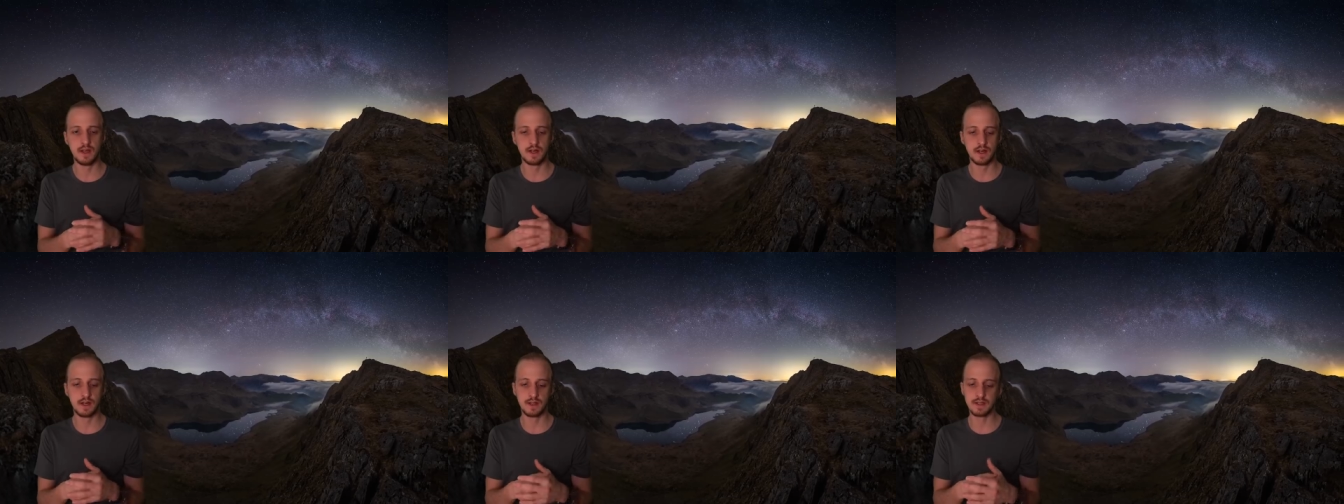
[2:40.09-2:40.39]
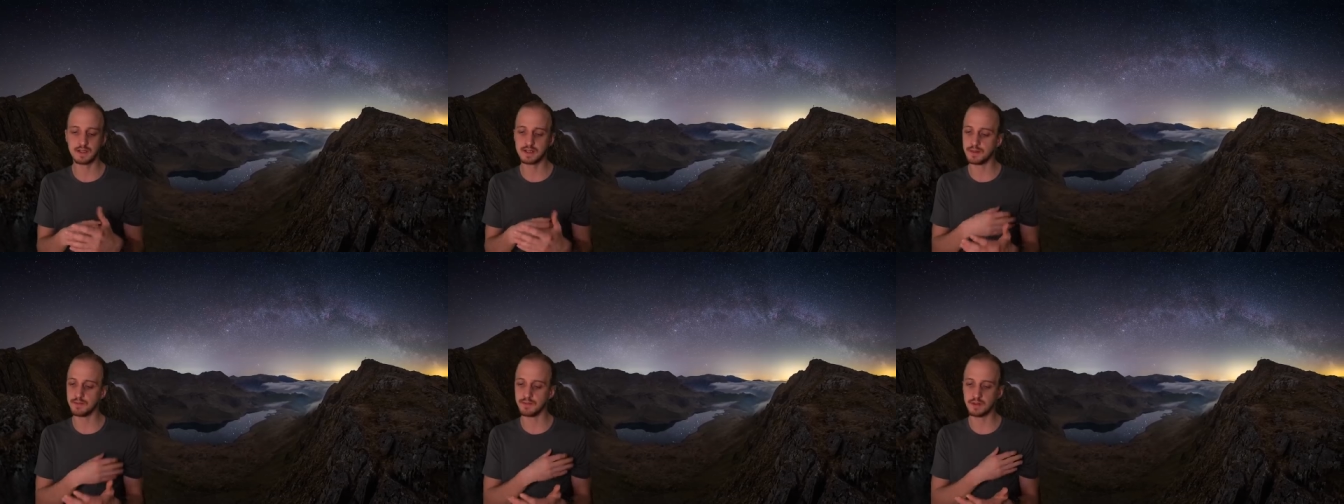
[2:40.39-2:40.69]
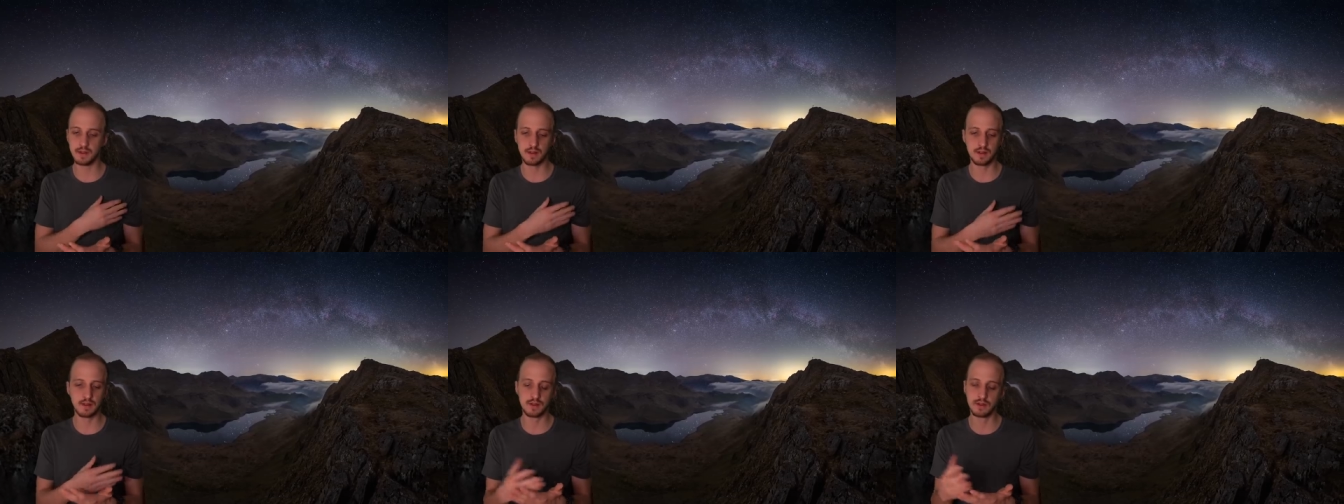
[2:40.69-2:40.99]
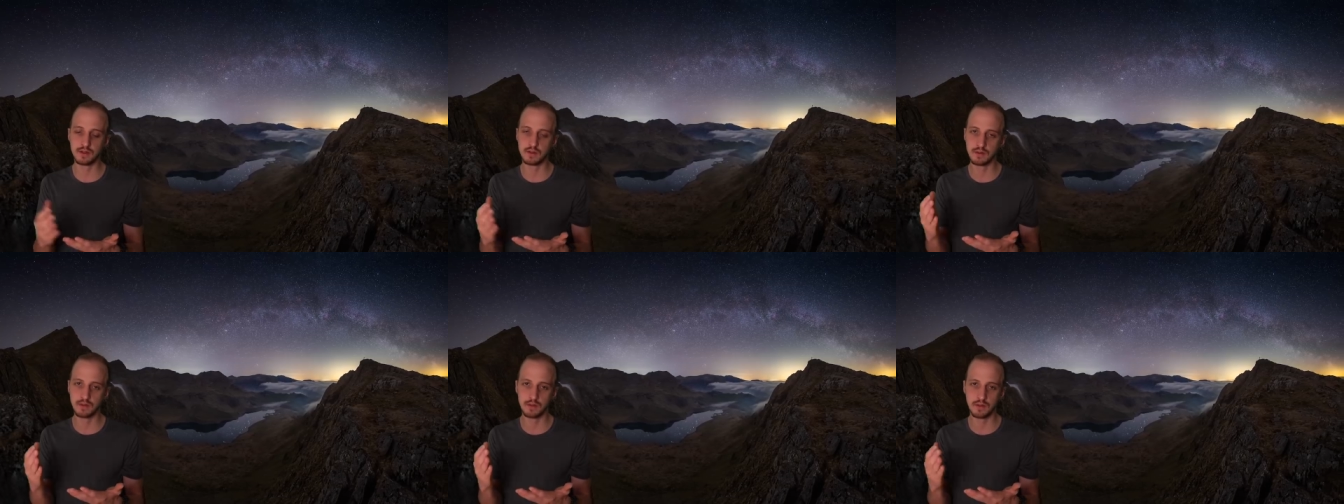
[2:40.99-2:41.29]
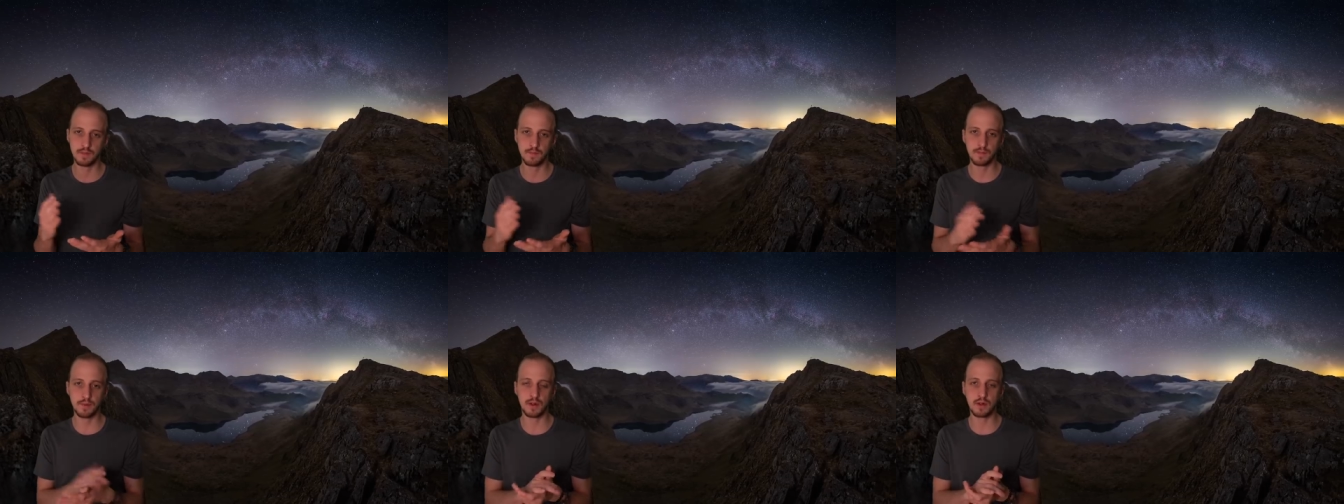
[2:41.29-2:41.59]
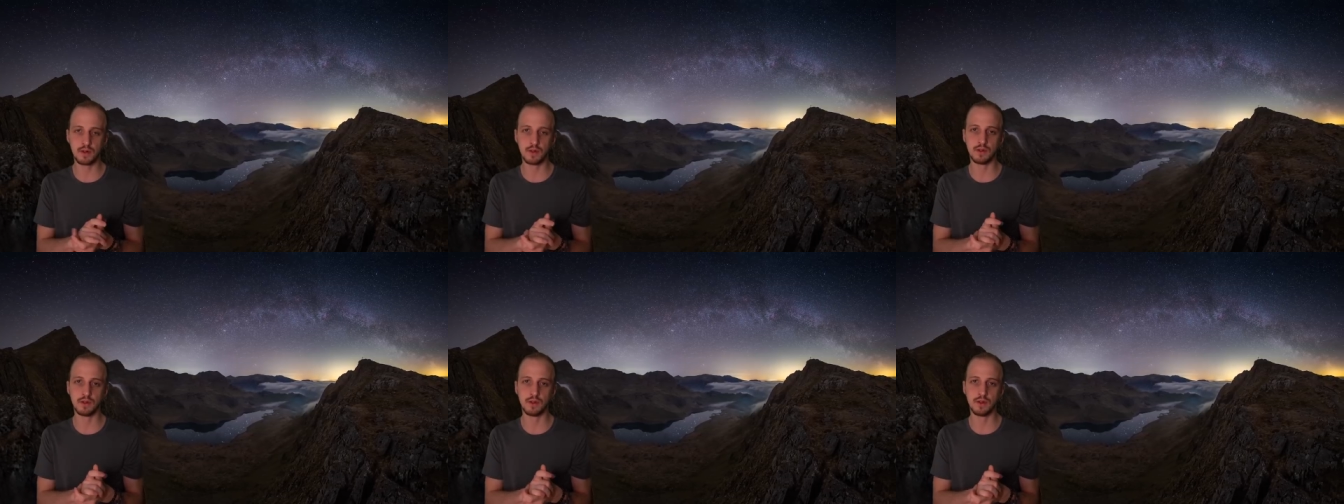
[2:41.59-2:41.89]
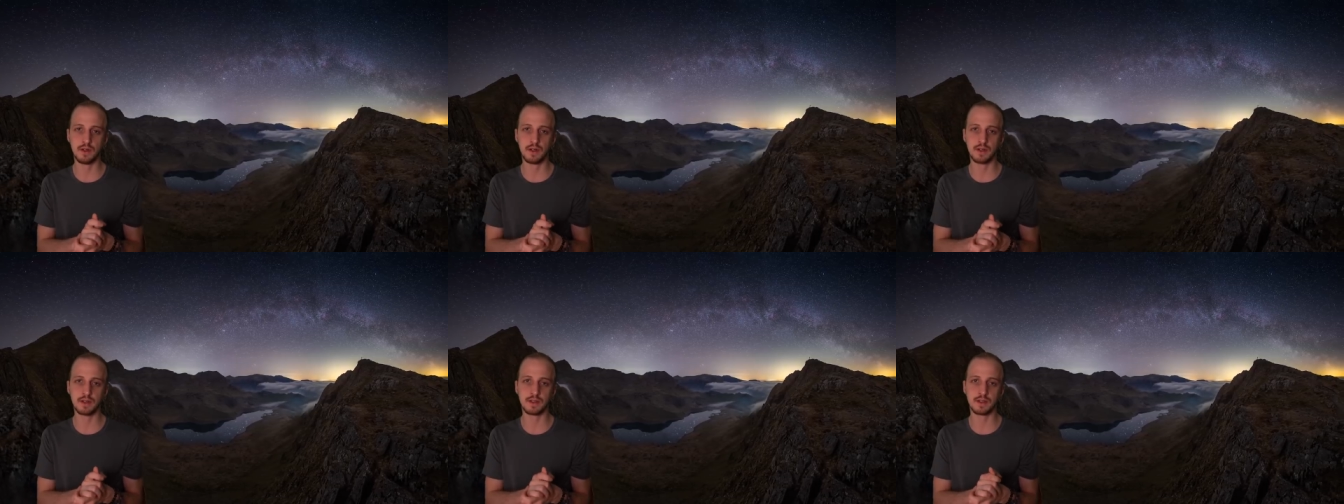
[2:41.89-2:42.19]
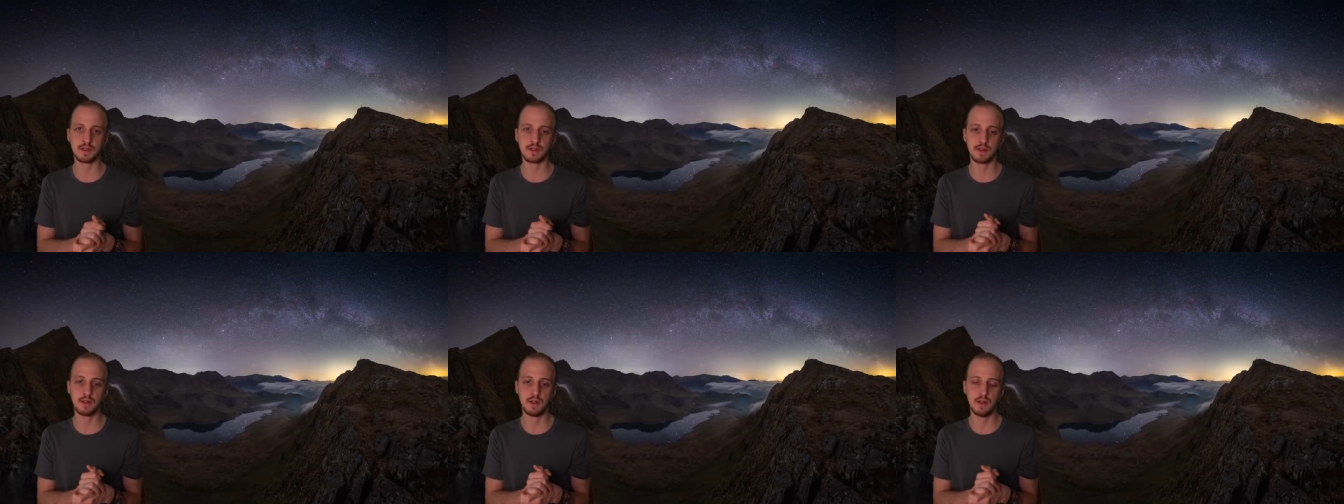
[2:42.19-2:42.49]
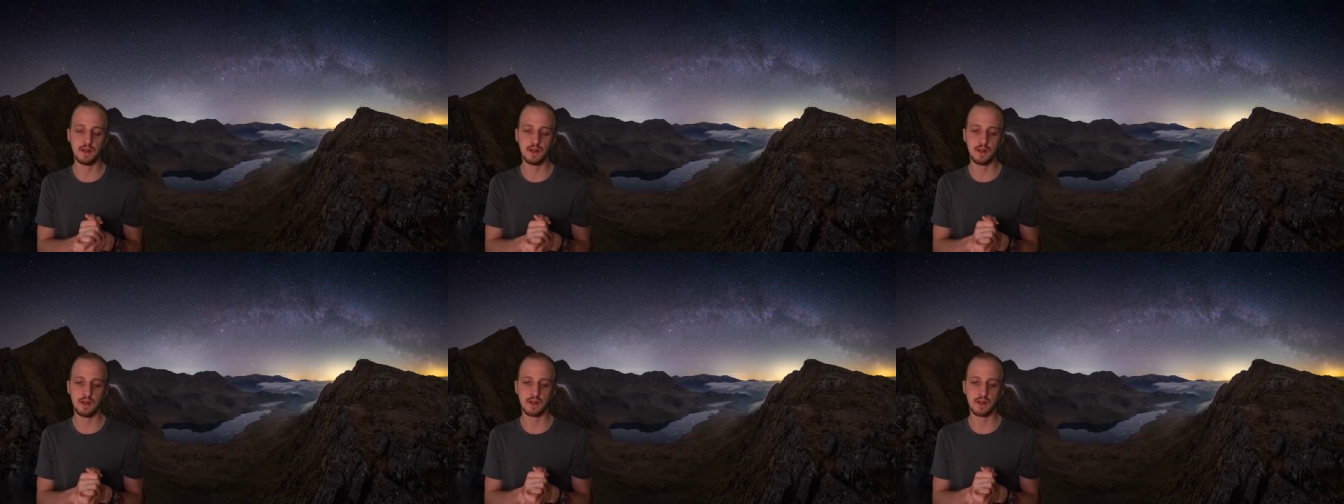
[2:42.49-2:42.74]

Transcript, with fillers: It's something to do the whole night, and